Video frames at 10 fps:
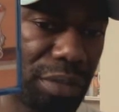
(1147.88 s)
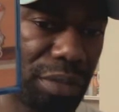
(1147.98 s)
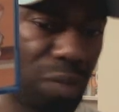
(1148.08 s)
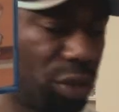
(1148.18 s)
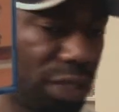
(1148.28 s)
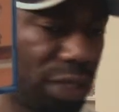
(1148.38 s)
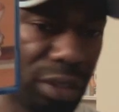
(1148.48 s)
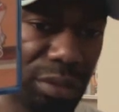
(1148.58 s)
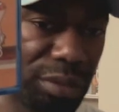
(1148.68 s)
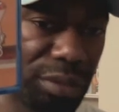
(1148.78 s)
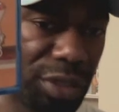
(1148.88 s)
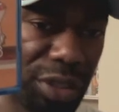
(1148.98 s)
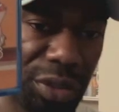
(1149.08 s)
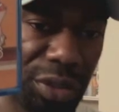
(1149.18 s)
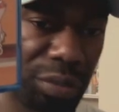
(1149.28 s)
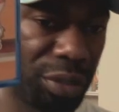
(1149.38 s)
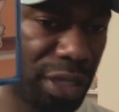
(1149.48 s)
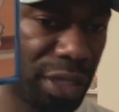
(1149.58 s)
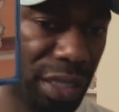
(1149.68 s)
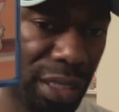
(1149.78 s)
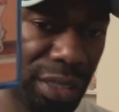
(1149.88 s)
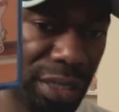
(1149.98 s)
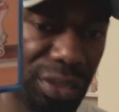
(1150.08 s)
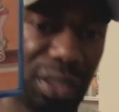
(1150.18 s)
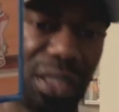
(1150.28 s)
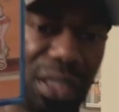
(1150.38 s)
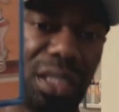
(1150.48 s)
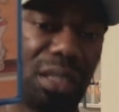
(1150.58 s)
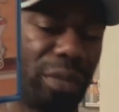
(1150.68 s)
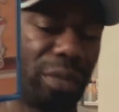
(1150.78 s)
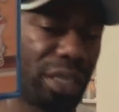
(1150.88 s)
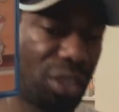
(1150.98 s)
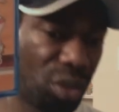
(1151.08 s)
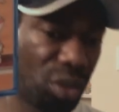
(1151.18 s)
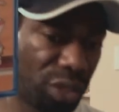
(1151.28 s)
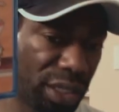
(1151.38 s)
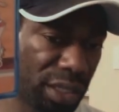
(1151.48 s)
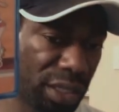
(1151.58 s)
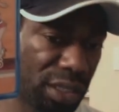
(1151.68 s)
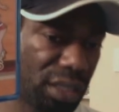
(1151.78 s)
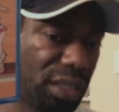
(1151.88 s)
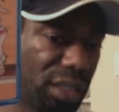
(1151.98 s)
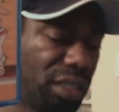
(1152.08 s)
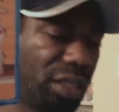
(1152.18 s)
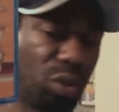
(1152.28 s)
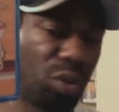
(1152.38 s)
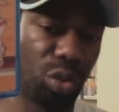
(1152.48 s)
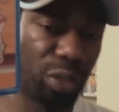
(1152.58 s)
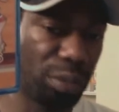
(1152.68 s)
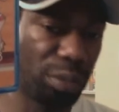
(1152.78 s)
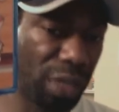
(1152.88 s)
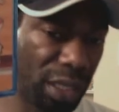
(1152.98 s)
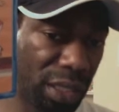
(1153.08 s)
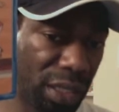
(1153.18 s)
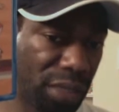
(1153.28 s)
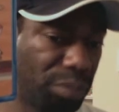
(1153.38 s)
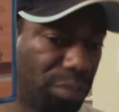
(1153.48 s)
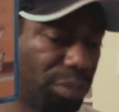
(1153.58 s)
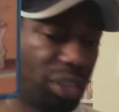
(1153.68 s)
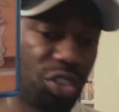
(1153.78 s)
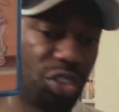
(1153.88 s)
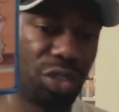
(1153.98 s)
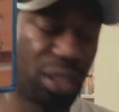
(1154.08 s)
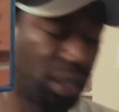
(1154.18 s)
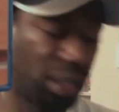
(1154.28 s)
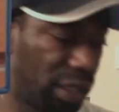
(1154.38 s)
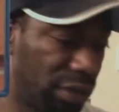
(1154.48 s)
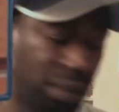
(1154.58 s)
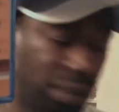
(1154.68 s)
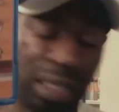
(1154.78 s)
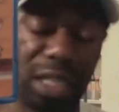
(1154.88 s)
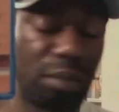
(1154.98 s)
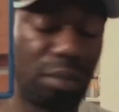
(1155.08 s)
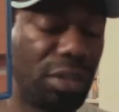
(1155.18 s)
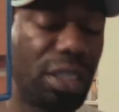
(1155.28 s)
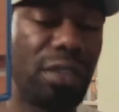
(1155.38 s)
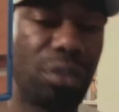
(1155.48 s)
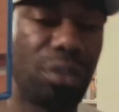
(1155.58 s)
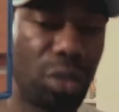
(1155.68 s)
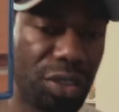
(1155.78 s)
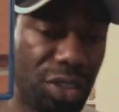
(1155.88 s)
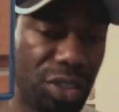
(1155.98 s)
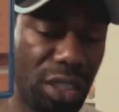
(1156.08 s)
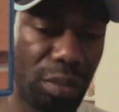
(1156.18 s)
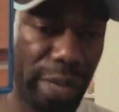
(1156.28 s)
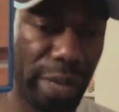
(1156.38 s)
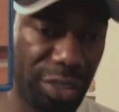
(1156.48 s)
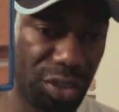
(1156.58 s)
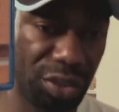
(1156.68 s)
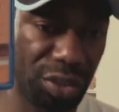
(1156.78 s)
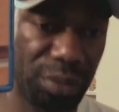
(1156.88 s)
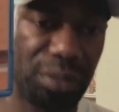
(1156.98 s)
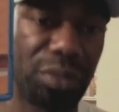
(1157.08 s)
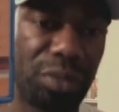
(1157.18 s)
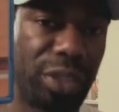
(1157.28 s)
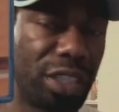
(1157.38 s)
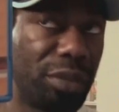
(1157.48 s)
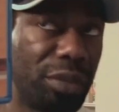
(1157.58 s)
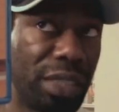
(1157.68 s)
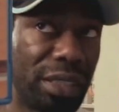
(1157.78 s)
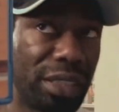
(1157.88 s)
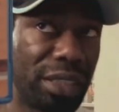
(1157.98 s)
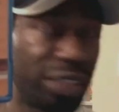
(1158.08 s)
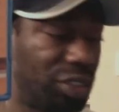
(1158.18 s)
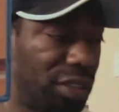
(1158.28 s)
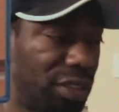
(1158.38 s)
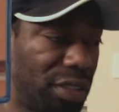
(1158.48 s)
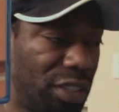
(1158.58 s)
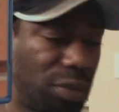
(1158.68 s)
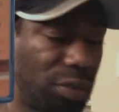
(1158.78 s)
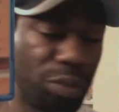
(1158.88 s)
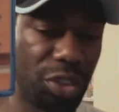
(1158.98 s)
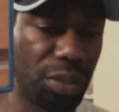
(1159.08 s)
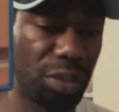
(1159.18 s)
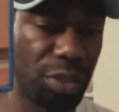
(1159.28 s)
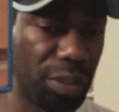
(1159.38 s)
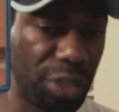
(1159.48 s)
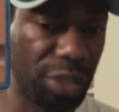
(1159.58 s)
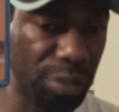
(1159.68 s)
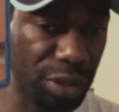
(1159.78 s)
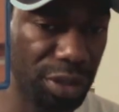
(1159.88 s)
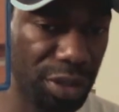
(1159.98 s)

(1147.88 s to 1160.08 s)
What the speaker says: I really don't. Boogie Nights, Magnolia, There Will Be Blood, Punch Drunk Love. I'm looking forward to seeing The Master when it comes out. I think it says it's been pushed up to September.